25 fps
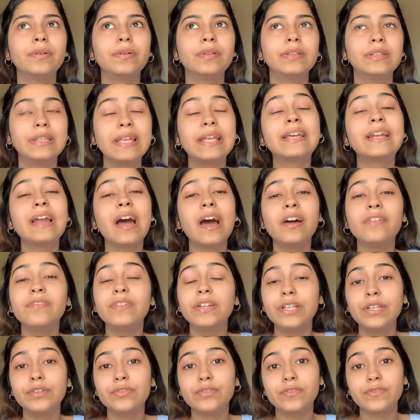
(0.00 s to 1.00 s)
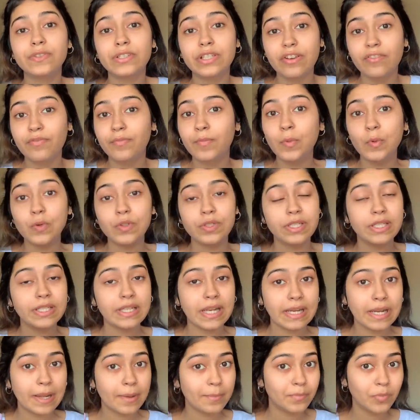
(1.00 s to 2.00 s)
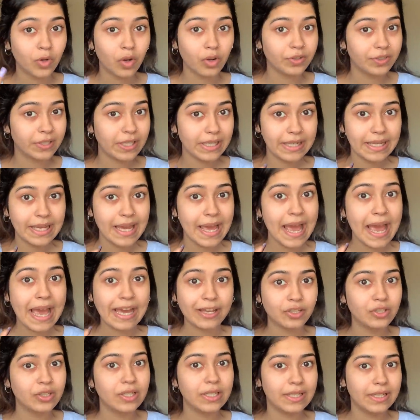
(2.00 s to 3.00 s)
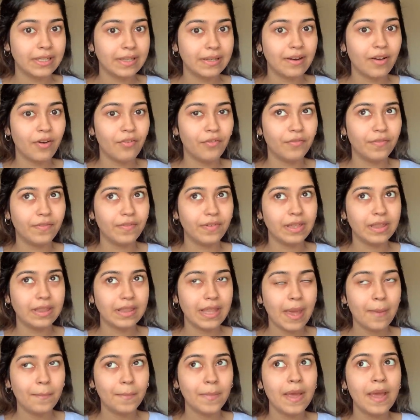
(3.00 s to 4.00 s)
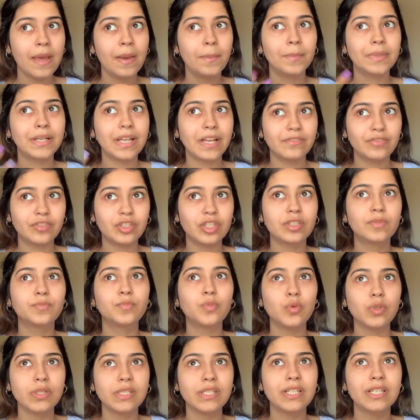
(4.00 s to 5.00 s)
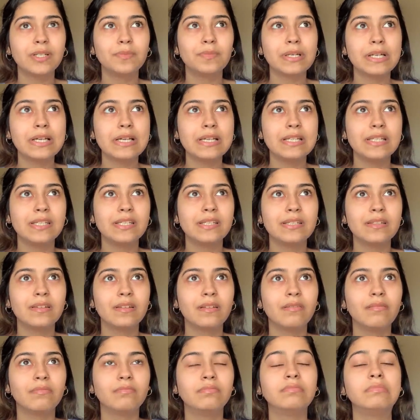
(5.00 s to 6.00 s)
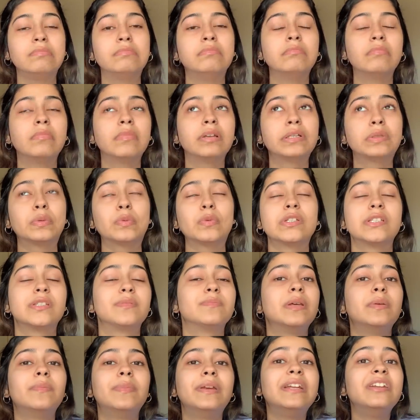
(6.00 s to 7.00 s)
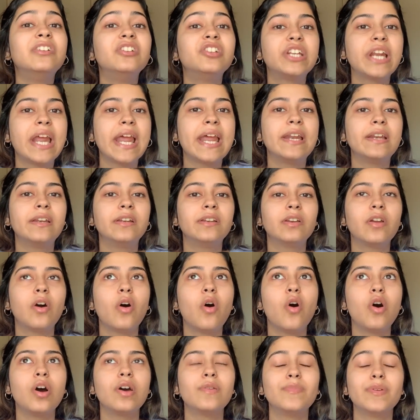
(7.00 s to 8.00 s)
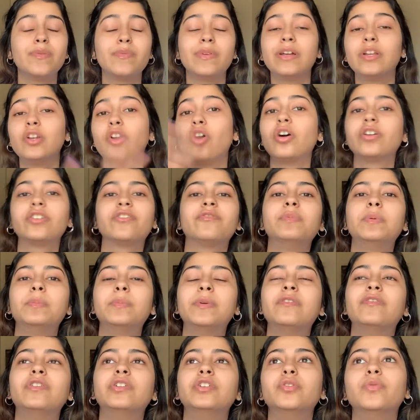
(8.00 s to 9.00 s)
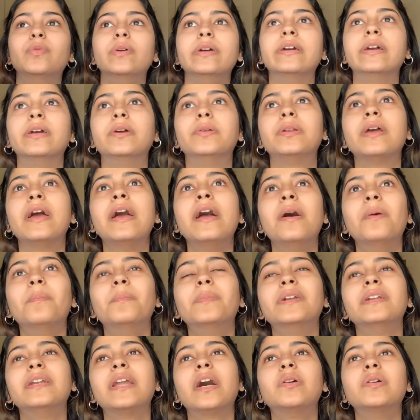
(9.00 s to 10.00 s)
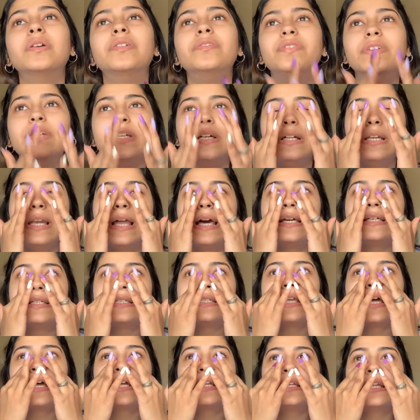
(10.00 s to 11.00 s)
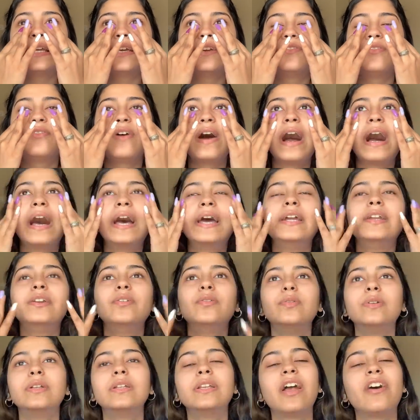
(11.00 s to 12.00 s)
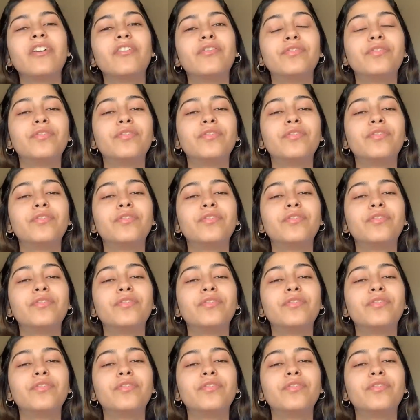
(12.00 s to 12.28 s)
there are videos which I've posted and I'm not really actually in love with them, but I've just posted because it was maybe in trend or maybe a lot of people were doing it. But now I've realized that if I don't love